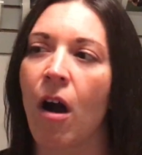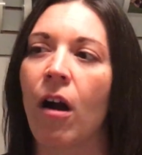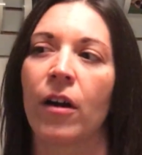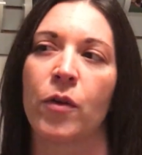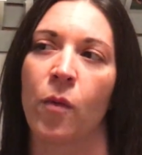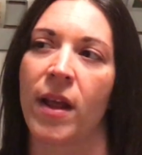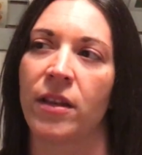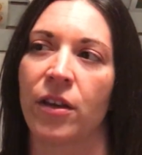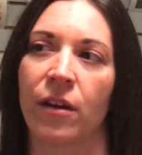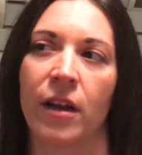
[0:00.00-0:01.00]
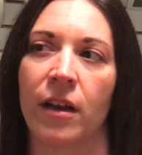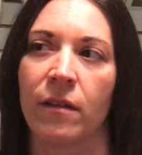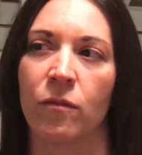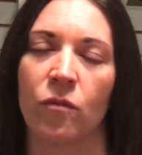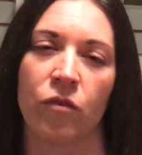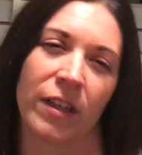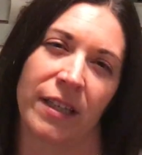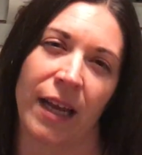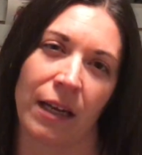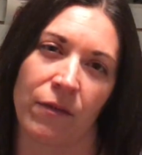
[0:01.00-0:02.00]
hard when you're in a really
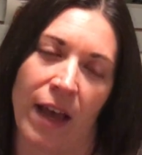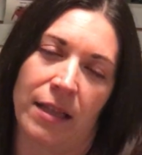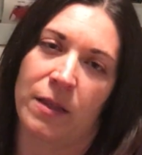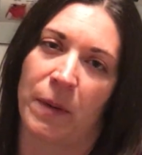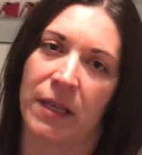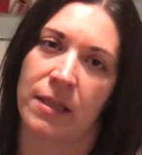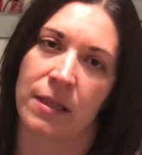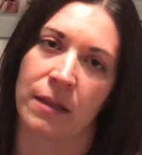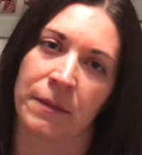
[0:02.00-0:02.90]
negative headspace.